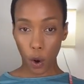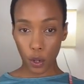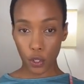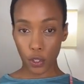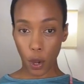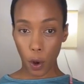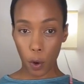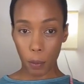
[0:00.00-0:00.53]
or
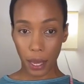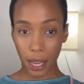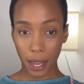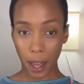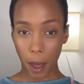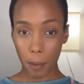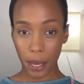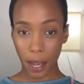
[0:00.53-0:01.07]

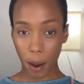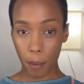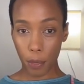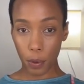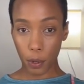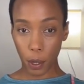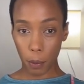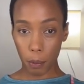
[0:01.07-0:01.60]
doming coming
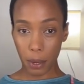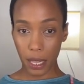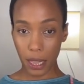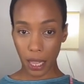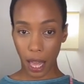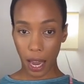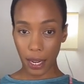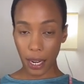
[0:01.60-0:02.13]
up through your
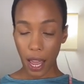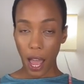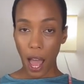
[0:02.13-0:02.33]
midline,